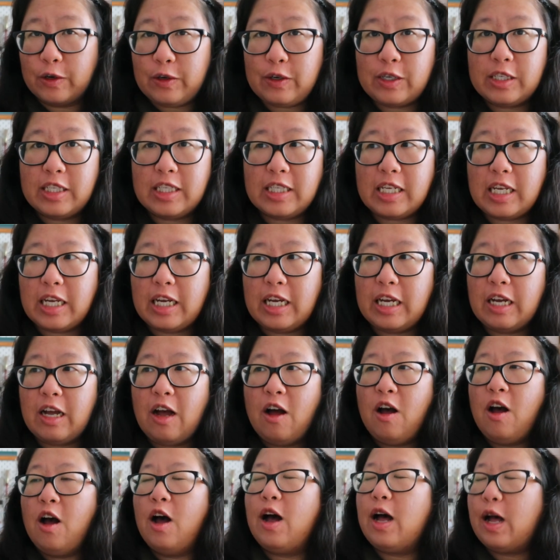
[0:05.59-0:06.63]
focusing
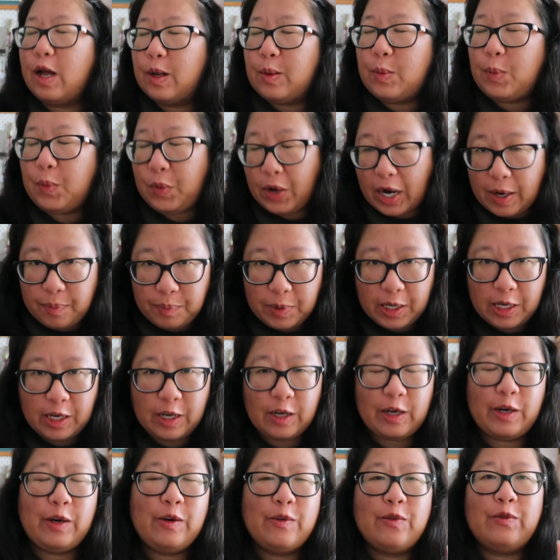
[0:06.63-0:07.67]
on
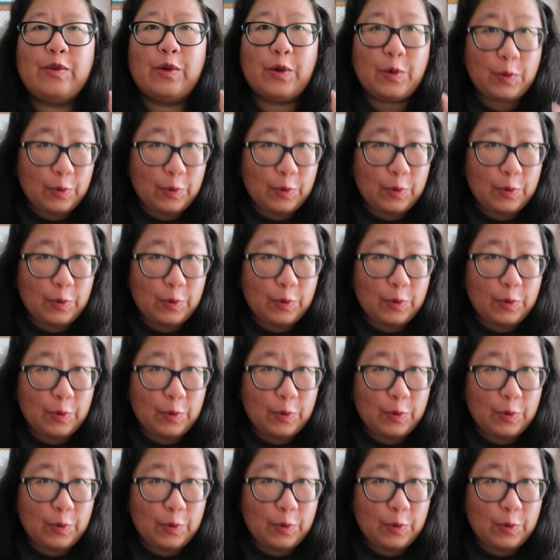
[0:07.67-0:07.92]
prepping for